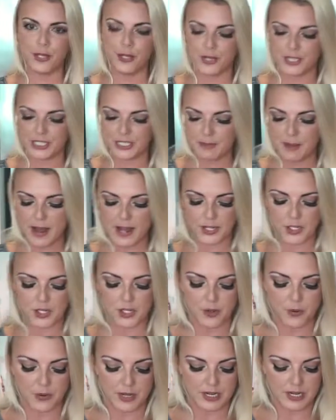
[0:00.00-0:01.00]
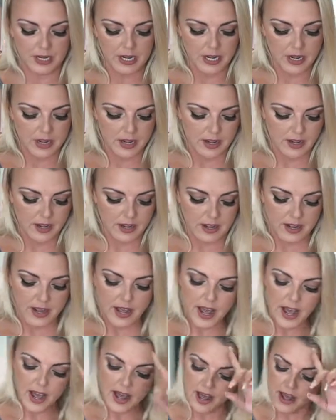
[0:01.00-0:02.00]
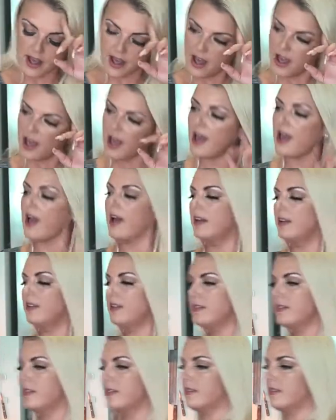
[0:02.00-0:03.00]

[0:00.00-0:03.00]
your gazpacho in. And